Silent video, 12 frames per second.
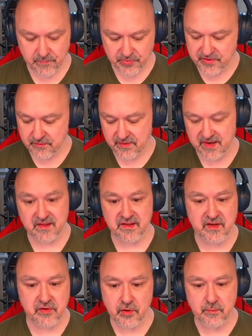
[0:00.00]
theoretically
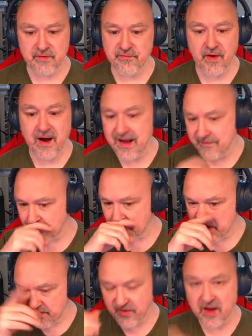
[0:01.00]
could all be 5 or
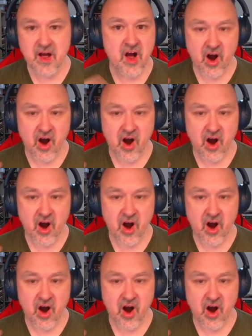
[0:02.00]
whatever.